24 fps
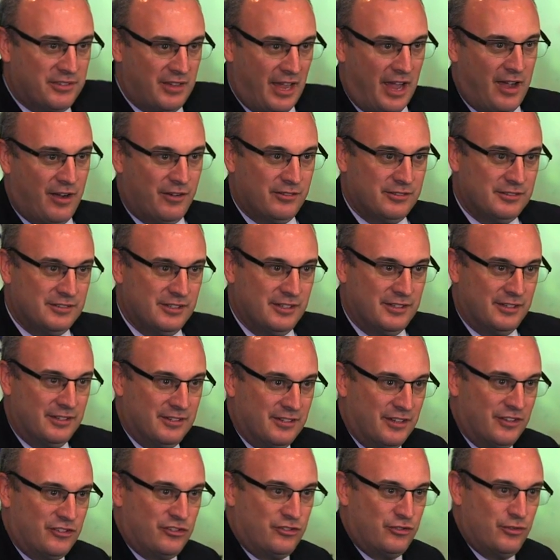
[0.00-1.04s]
down
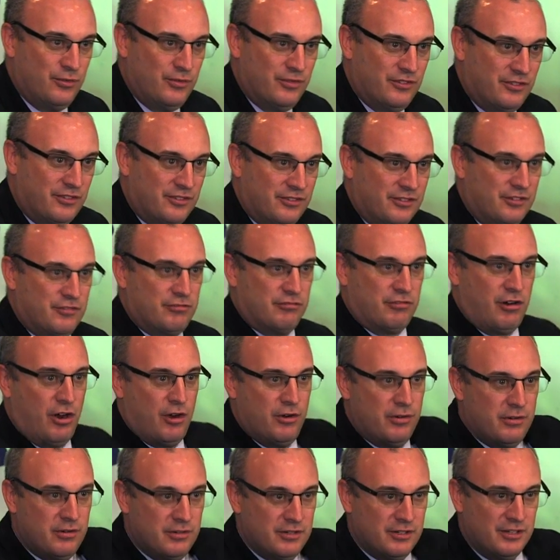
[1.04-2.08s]
and shoots
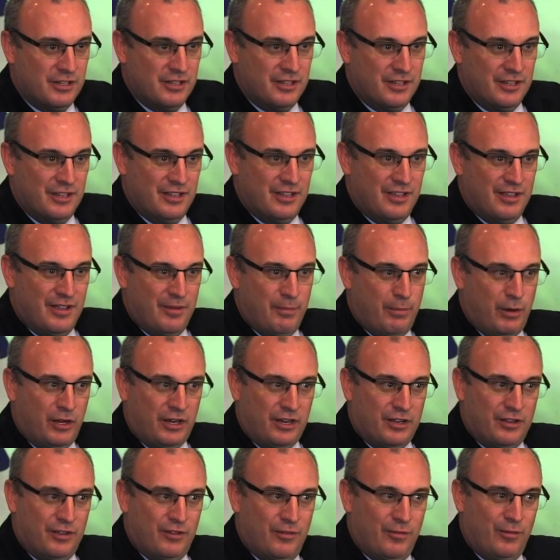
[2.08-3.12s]
grow,
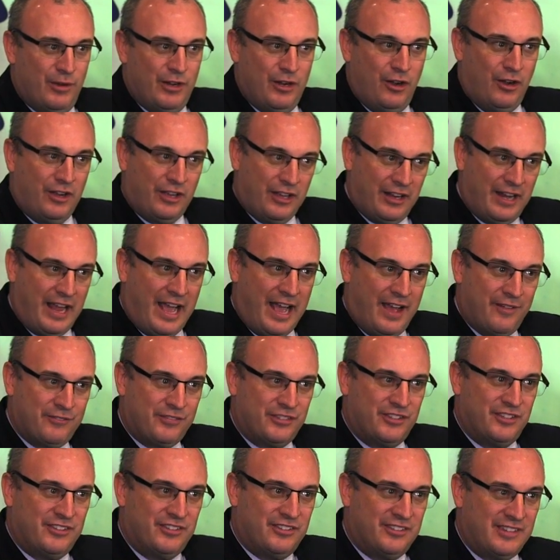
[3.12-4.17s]
but we're not going to have
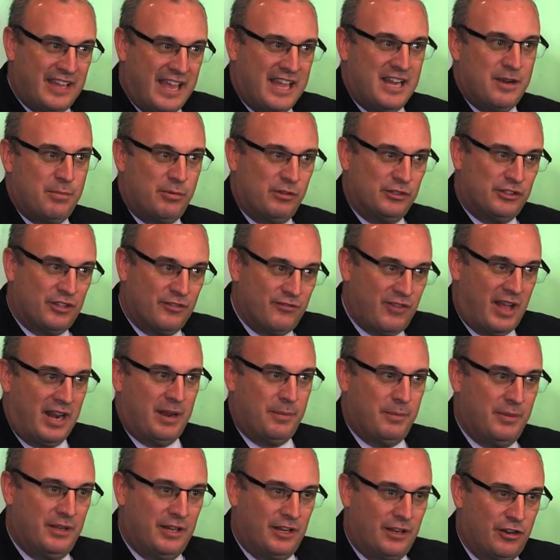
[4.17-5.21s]
sustainable
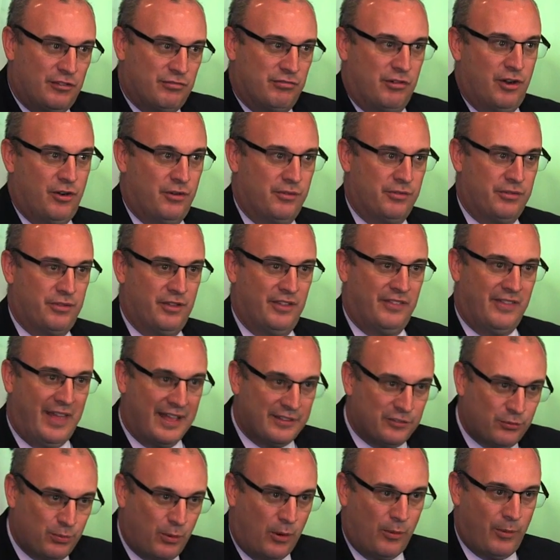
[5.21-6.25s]
development and growth, and
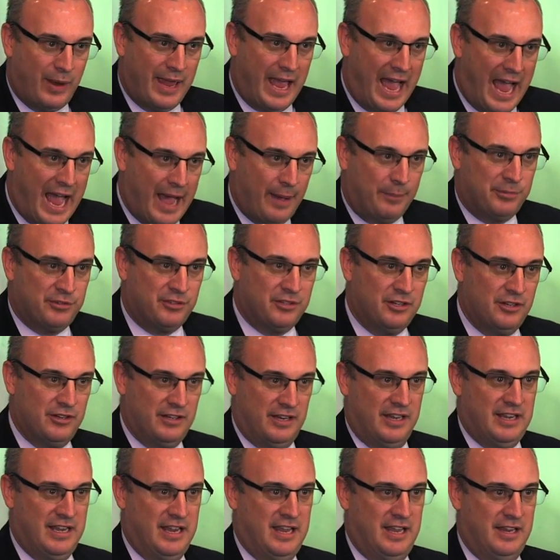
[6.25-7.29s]
that's what we
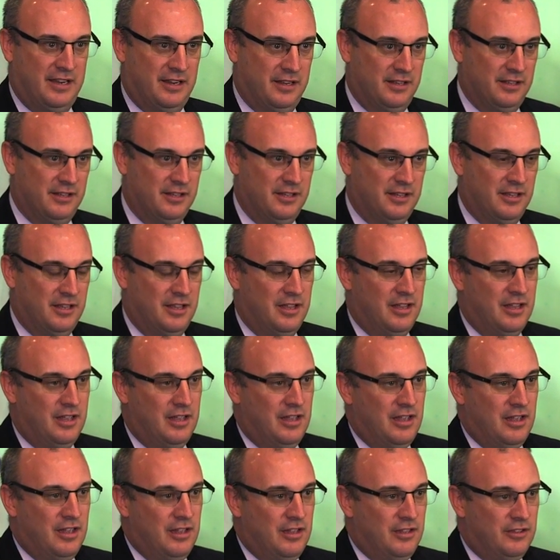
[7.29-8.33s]
absolutely need.
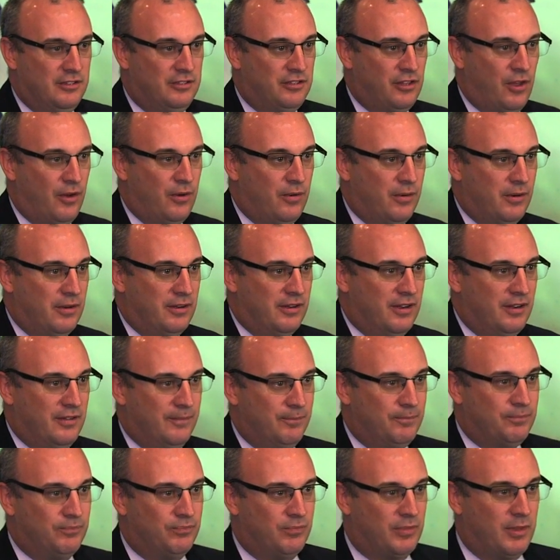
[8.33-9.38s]
So,
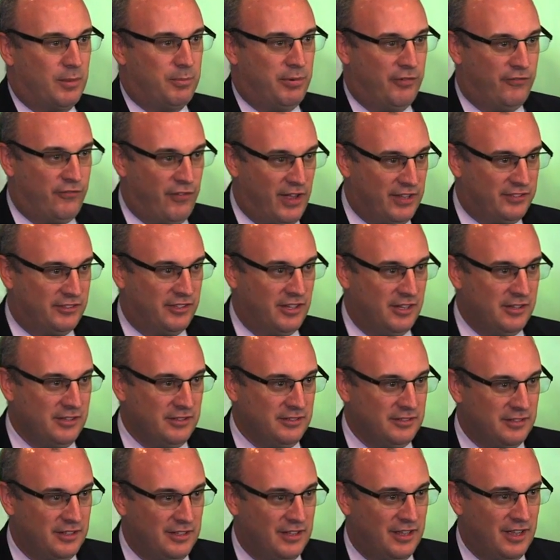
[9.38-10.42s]

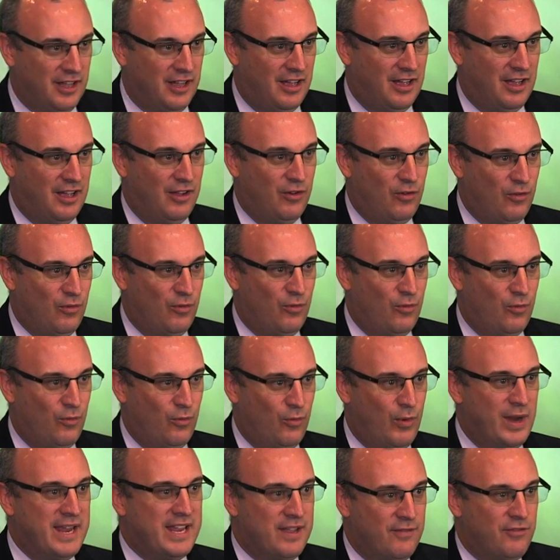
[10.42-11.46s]
Professor,
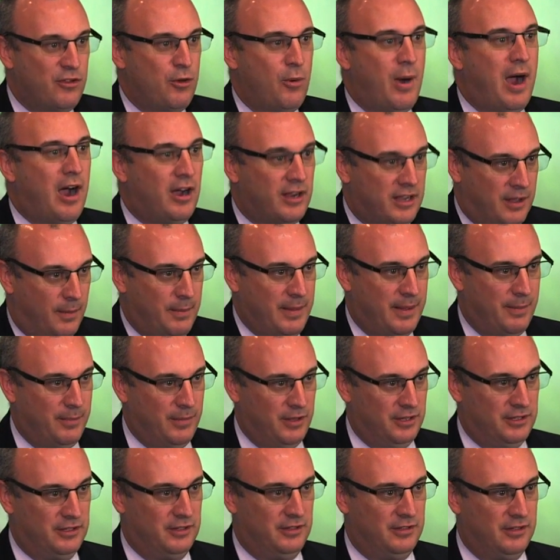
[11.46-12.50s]
we give you our
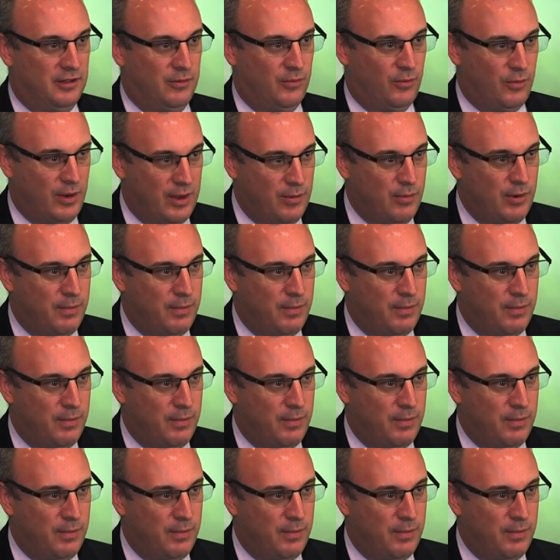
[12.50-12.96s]
commitment that we